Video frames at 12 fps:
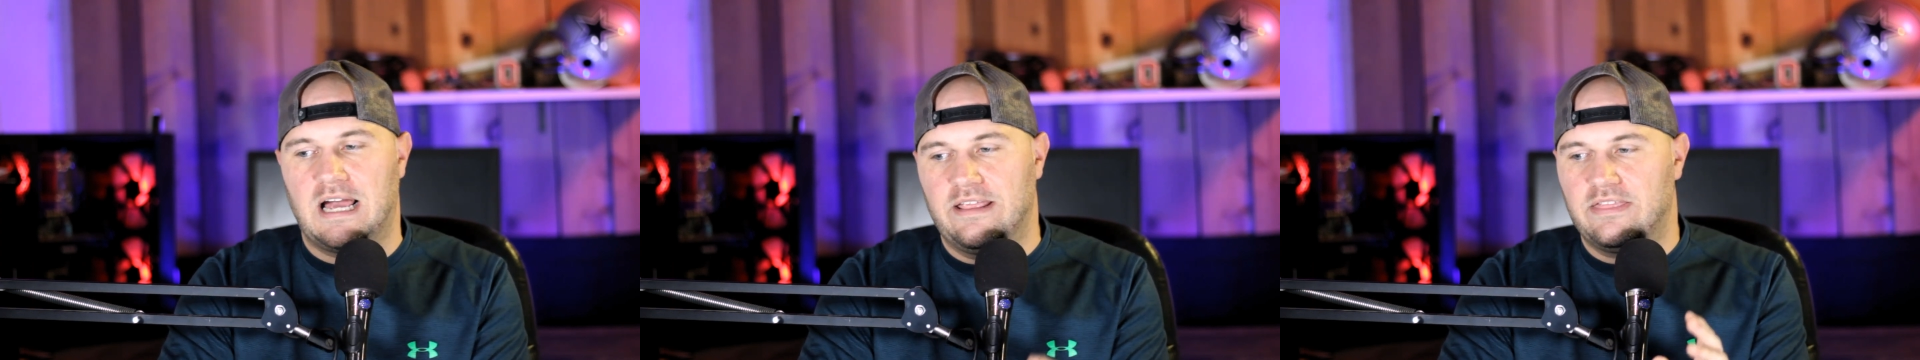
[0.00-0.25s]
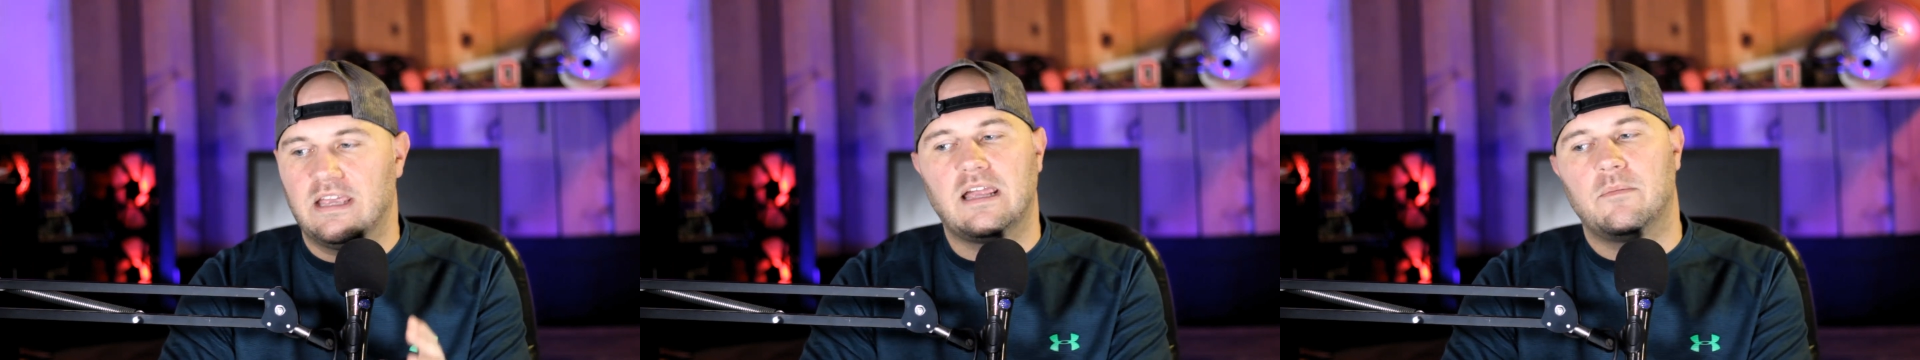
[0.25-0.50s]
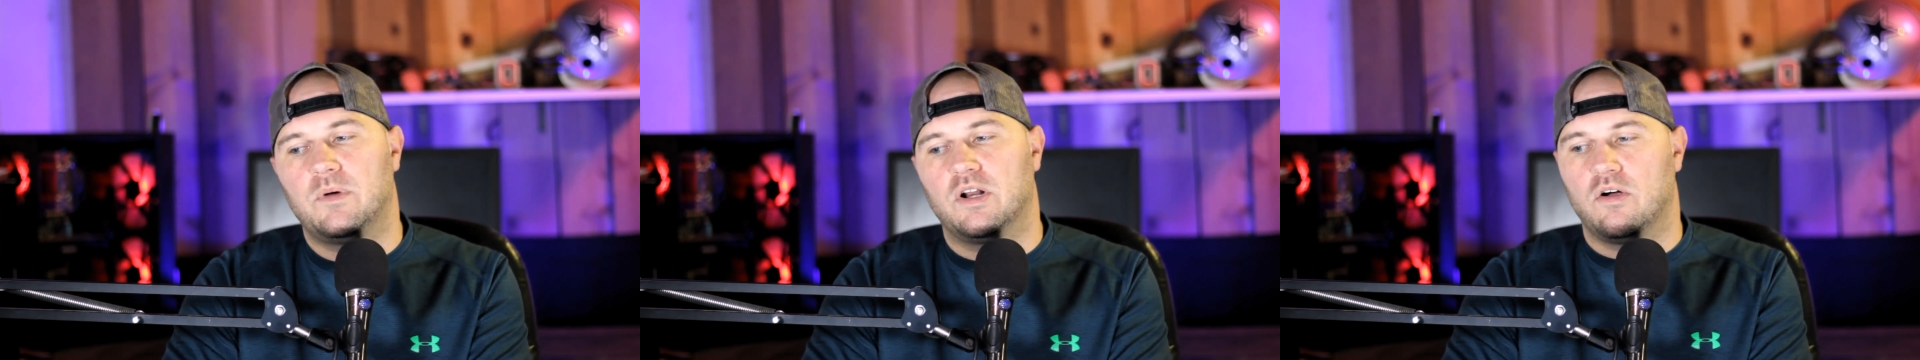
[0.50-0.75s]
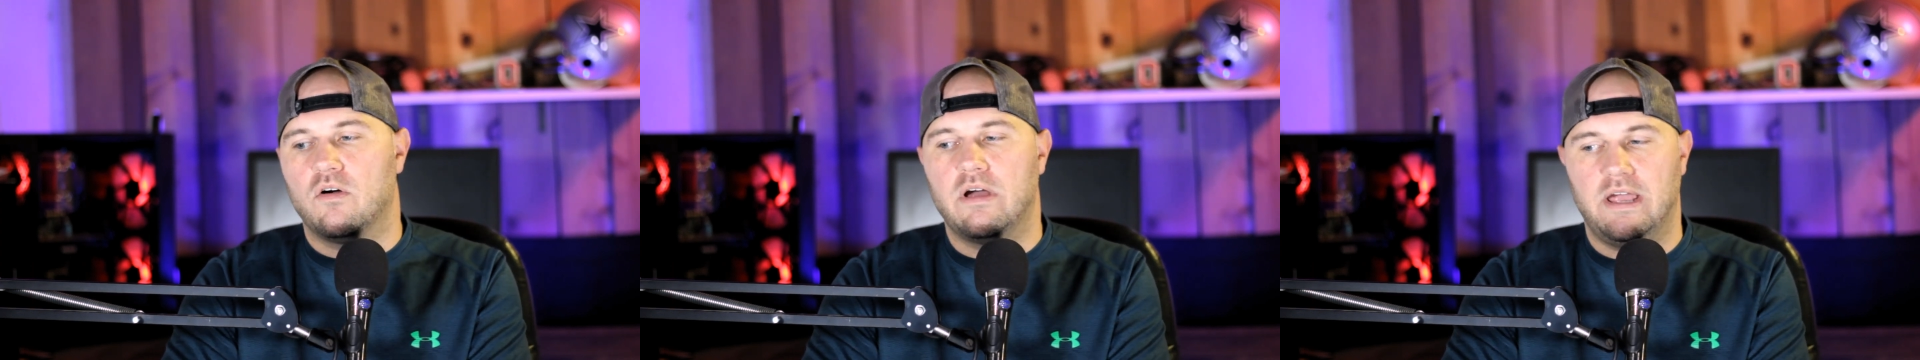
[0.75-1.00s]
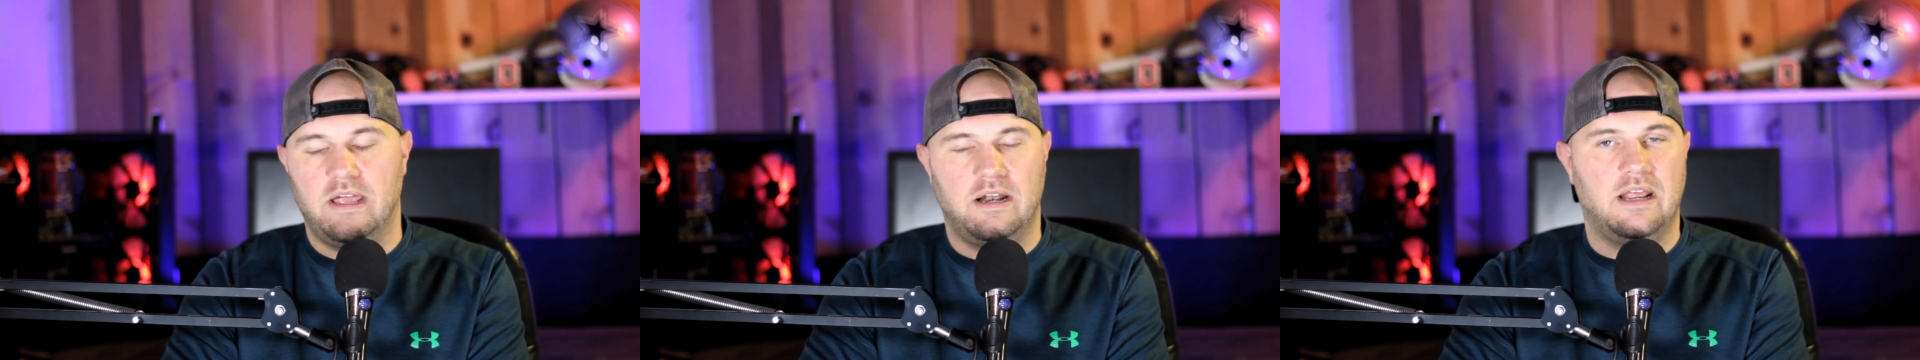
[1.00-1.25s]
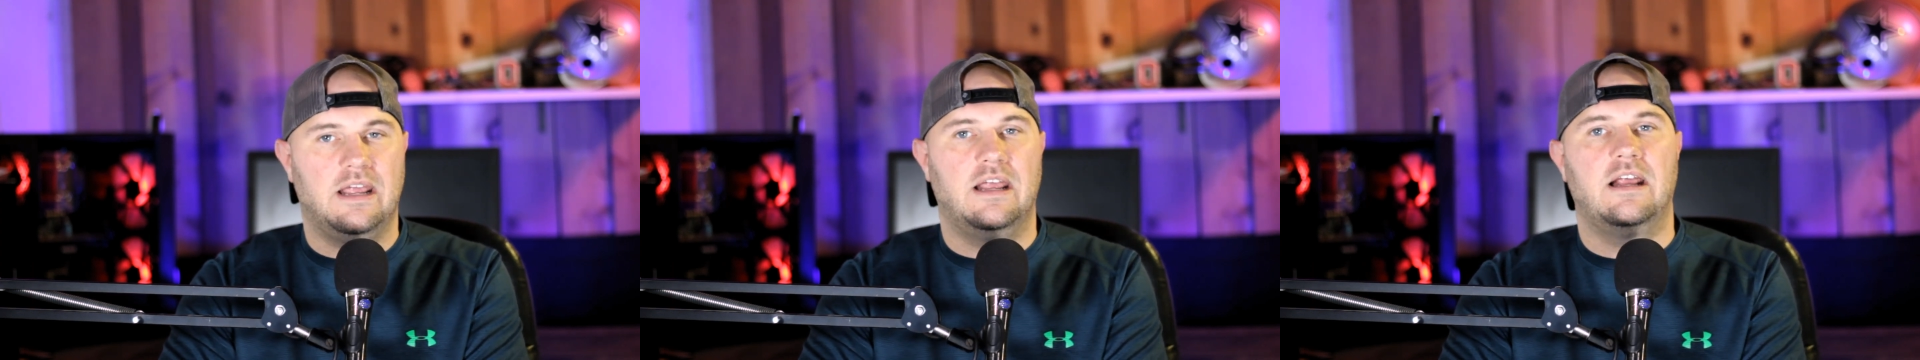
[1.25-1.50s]
I think I'm going to go
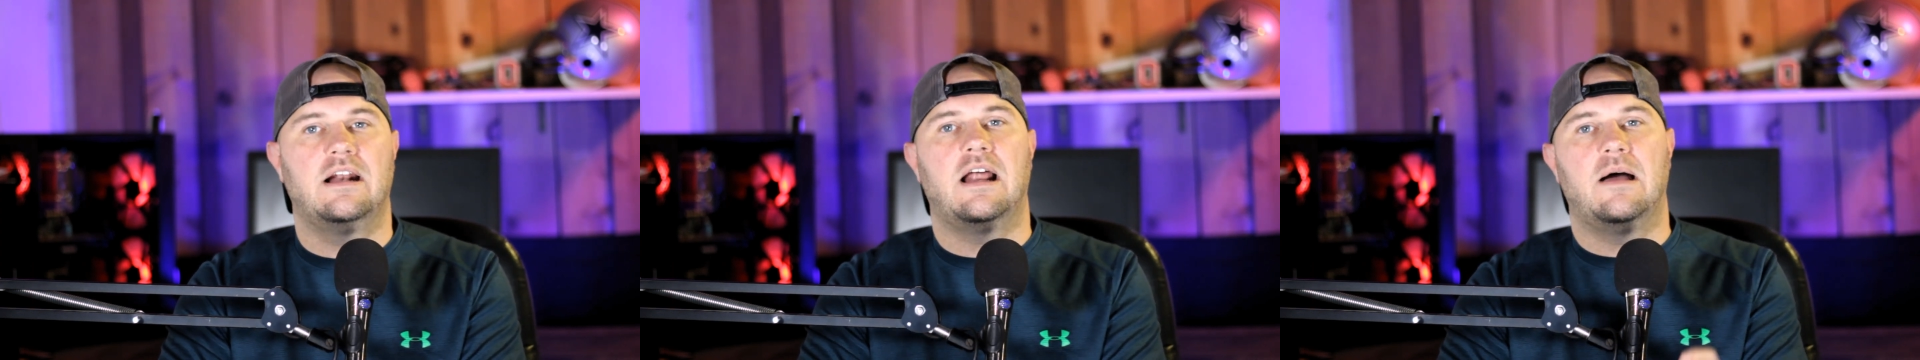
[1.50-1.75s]
ahead and